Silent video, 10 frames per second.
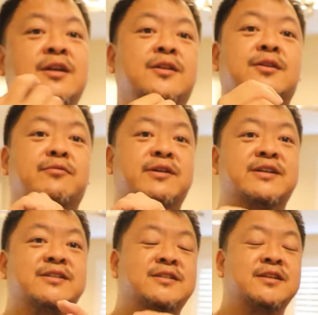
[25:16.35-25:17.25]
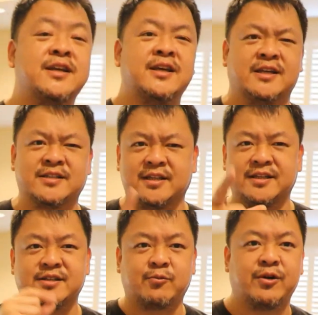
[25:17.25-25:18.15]
the wrists. It's at
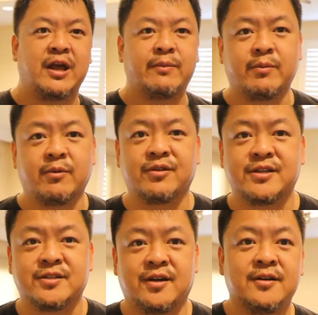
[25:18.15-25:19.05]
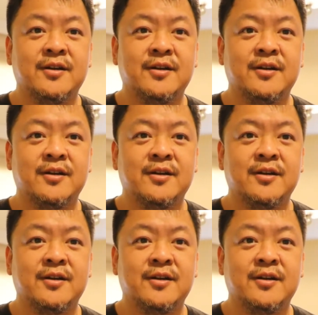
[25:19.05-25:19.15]
least one happy birthday song.